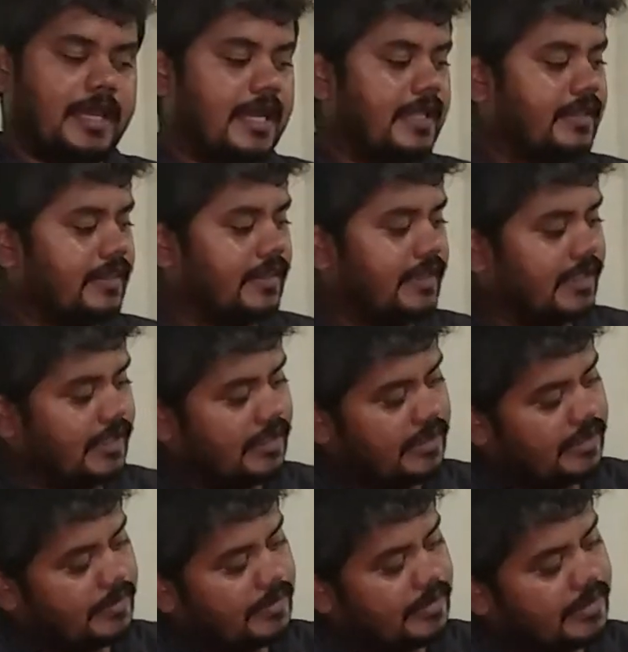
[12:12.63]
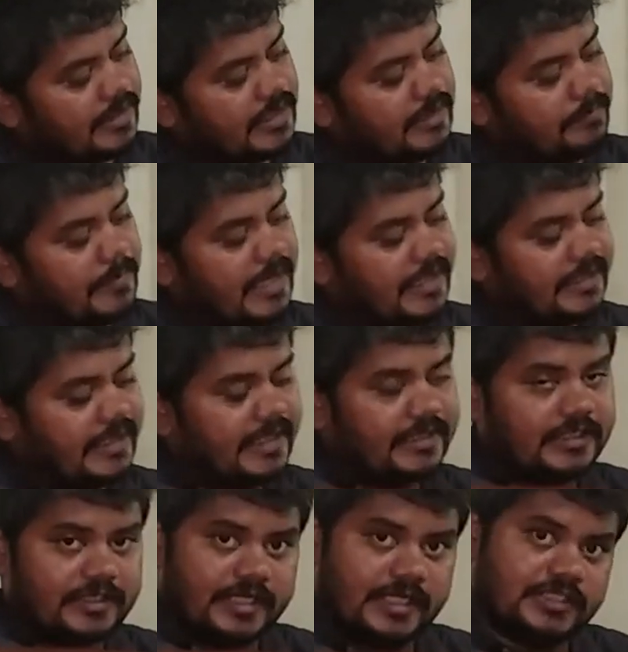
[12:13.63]
and then maintaining
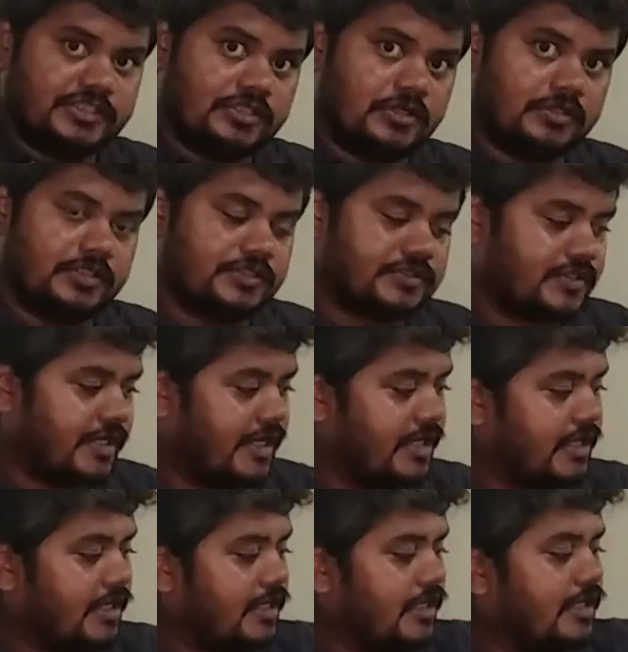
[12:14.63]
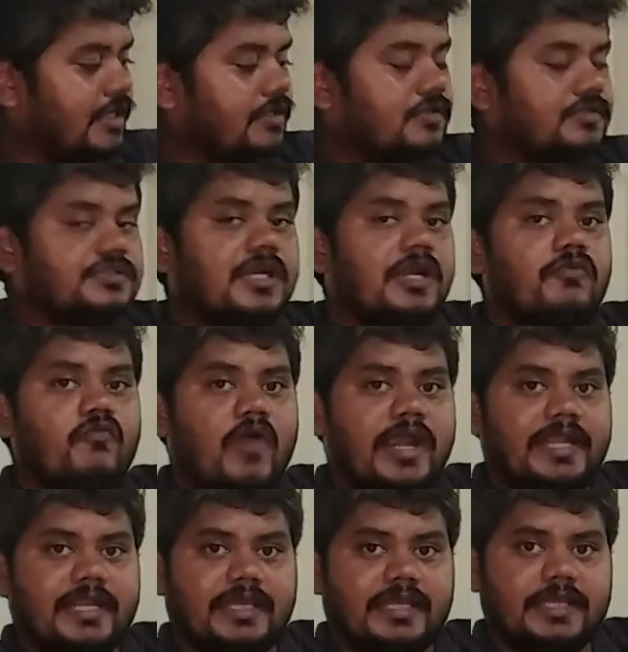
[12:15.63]
the tension on the string, you start
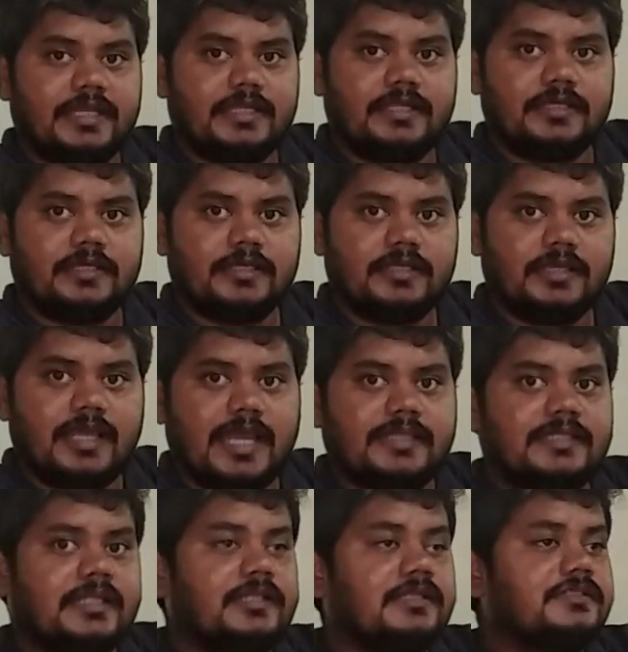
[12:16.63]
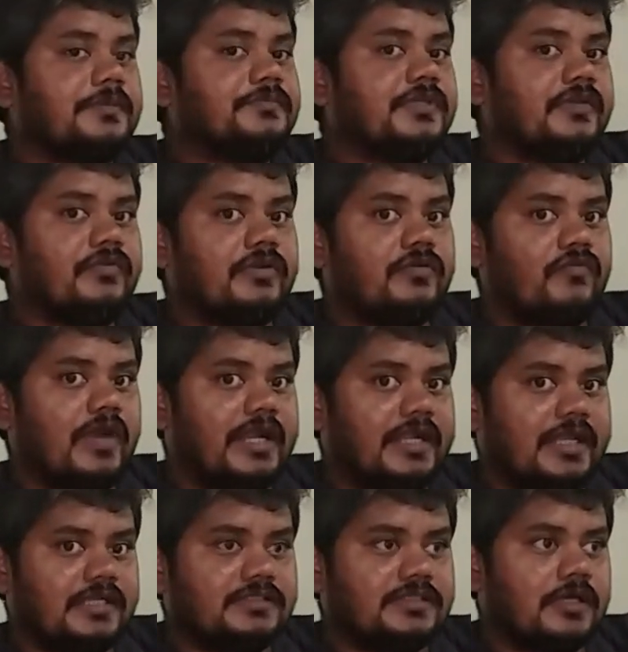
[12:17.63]
winding it, and then the subsequent
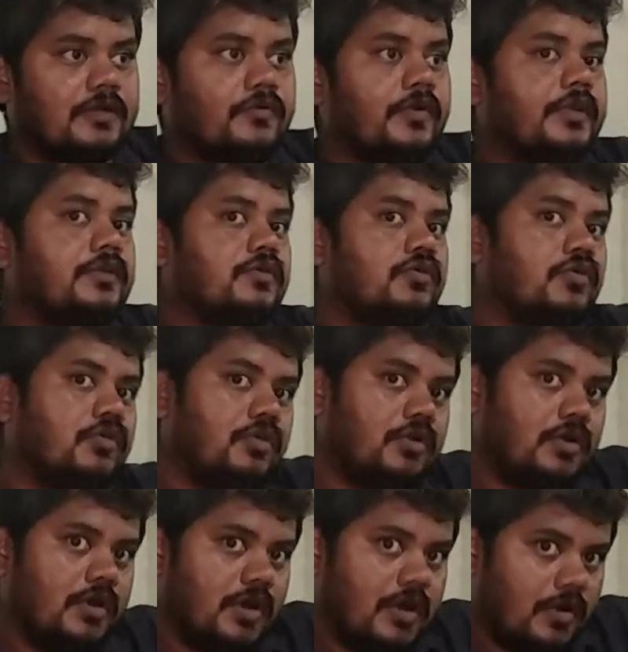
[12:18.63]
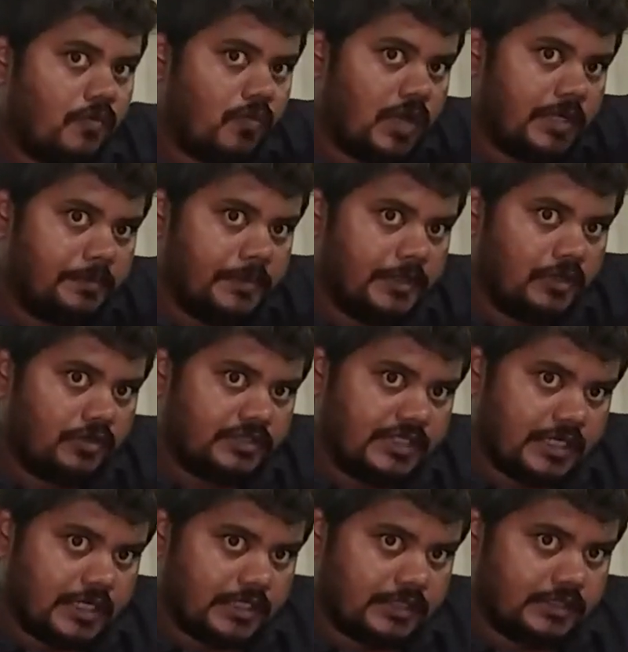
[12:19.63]
windings are going to go one below
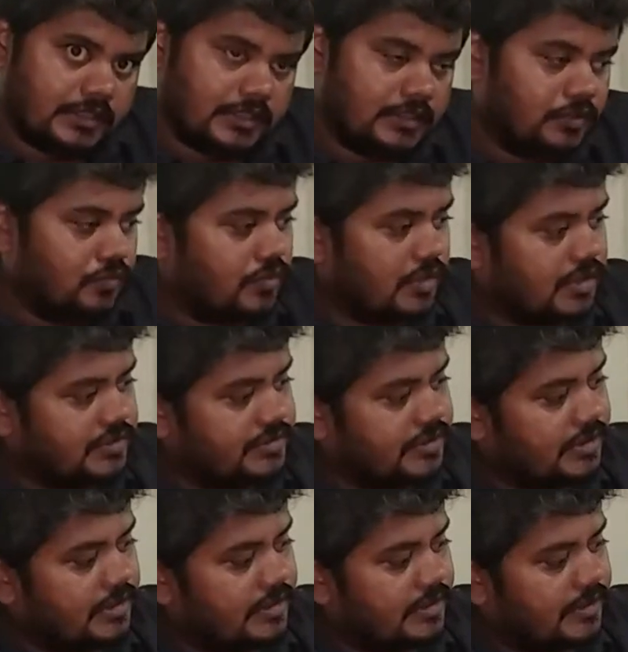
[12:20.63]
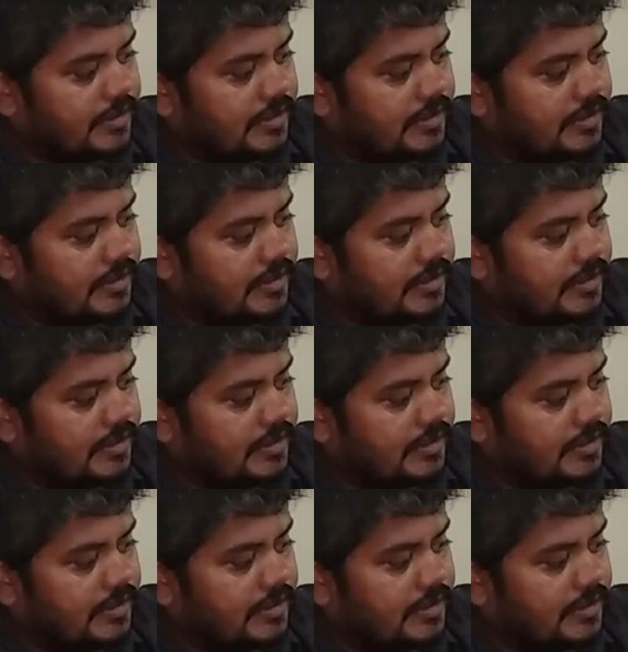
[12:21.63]
the other towards the